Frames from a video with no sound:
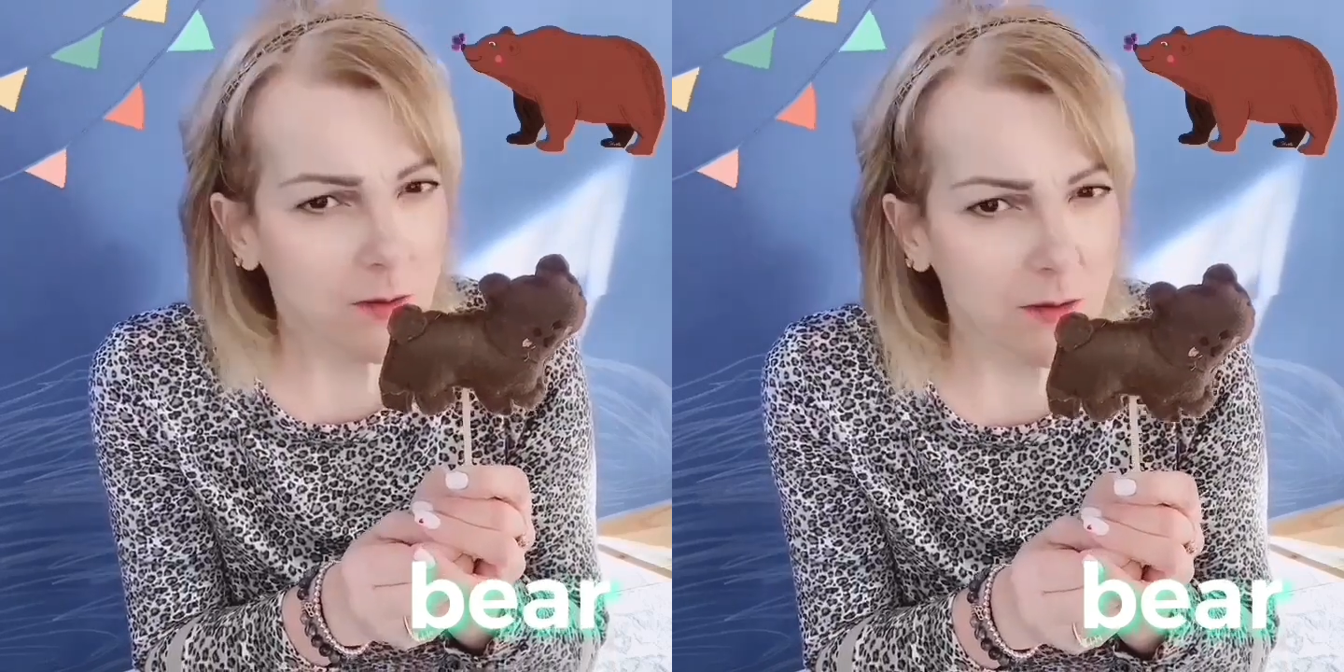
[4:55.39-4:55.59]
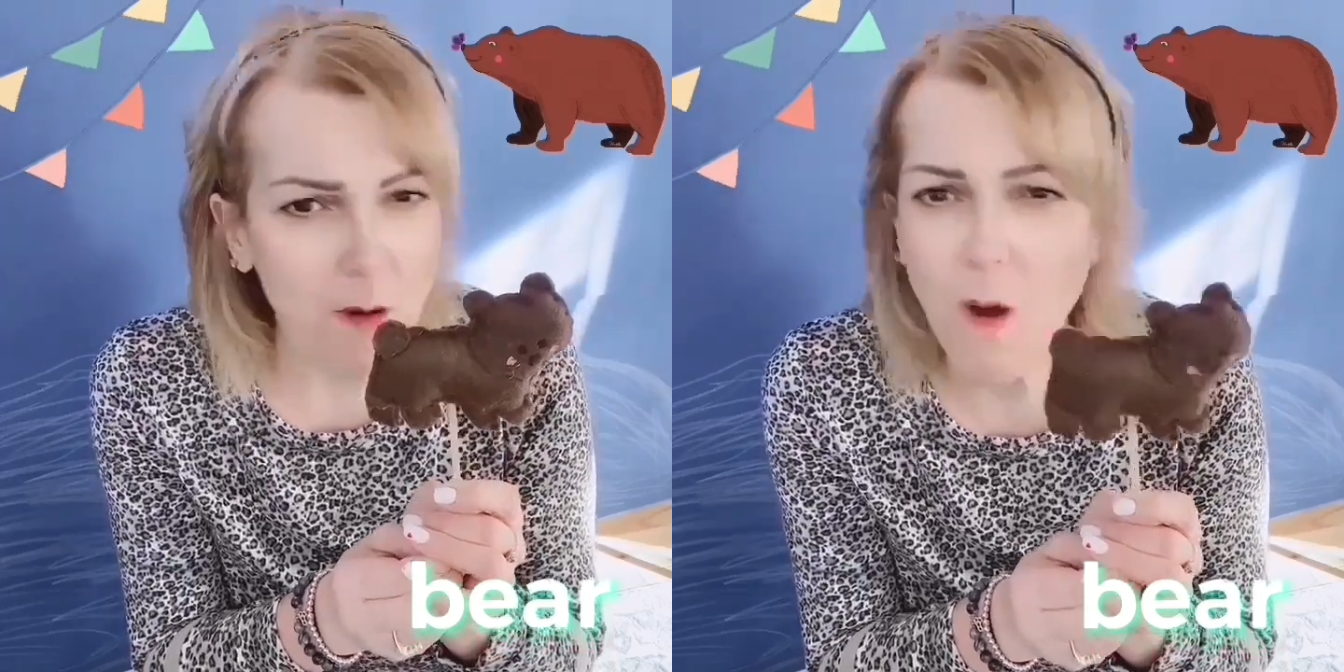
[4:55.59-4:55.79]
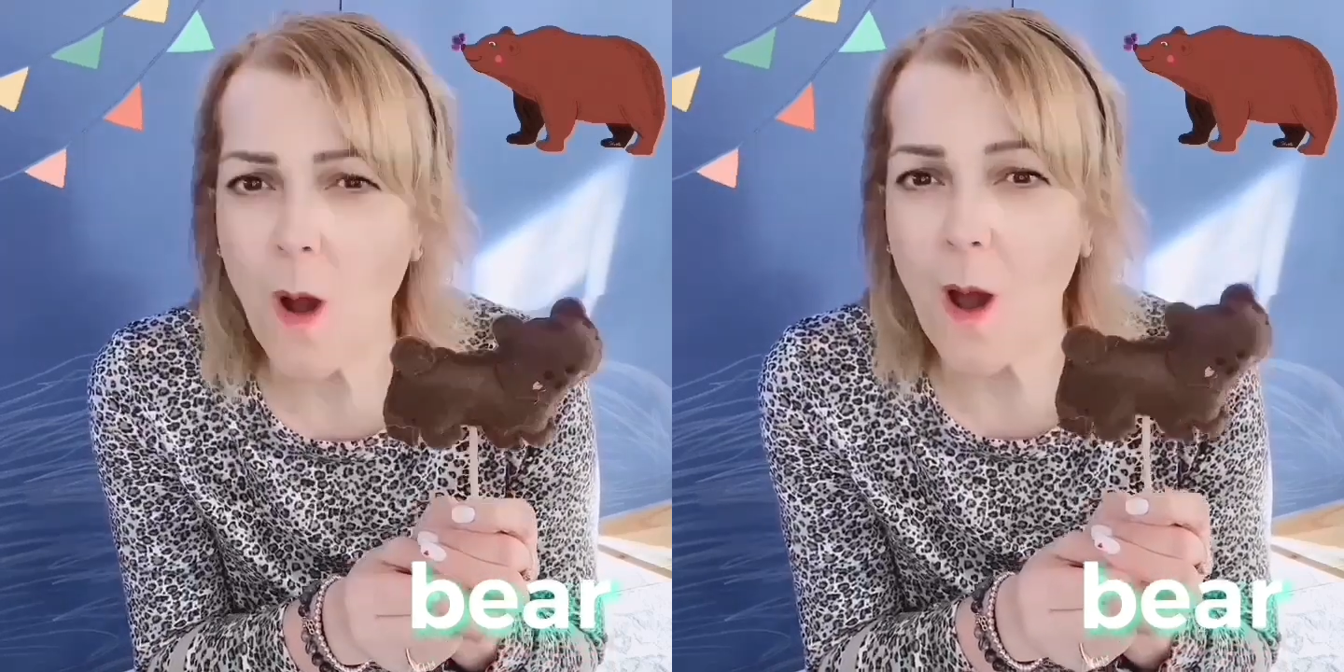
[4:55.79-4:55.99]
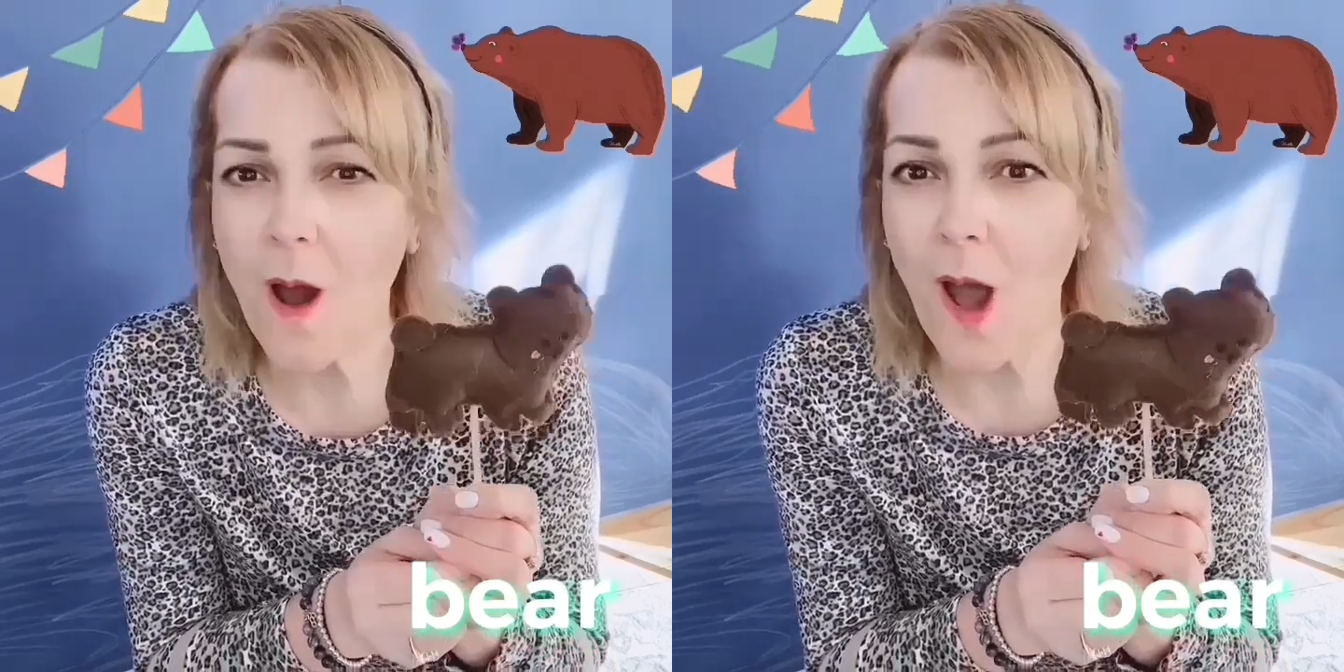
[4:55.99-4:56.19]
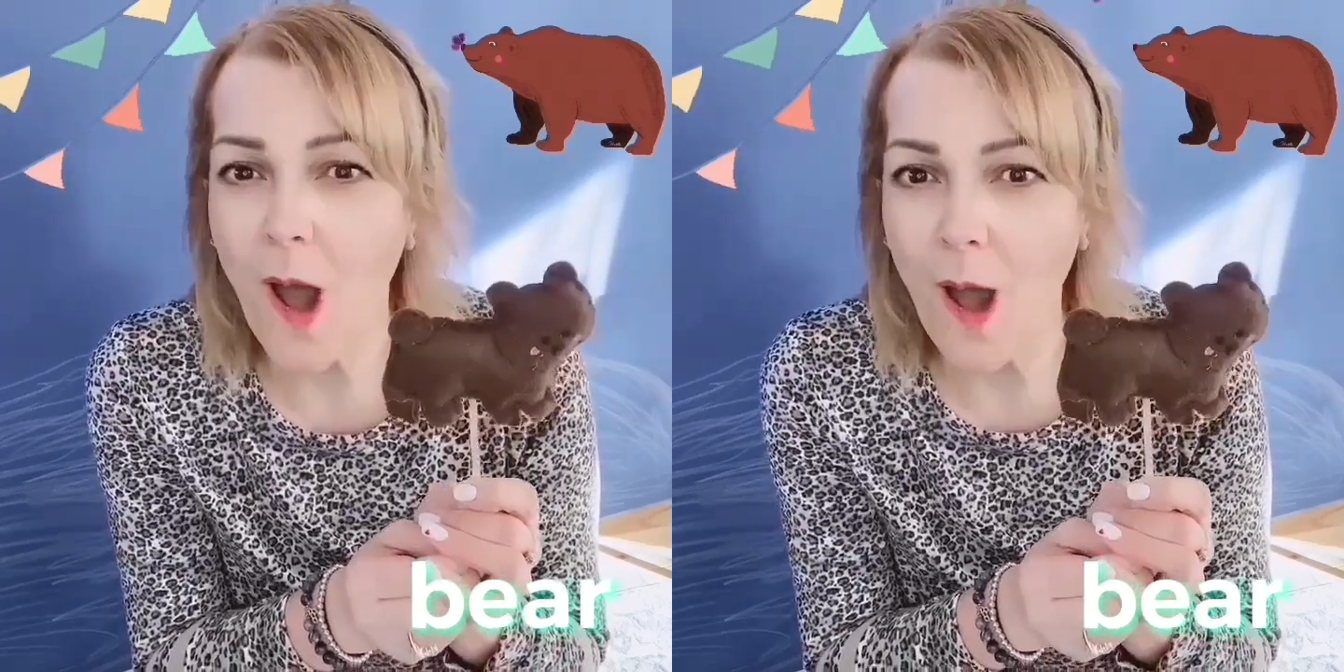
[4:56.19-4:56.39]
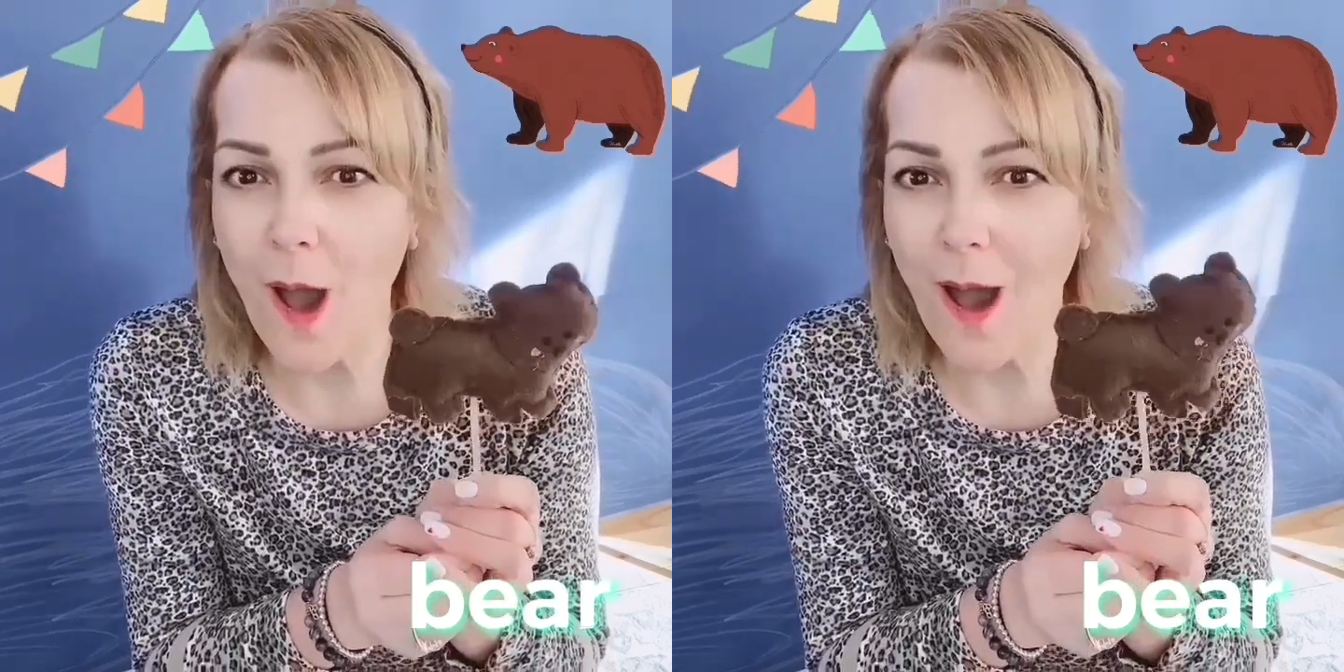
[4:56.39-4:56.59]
Rawr.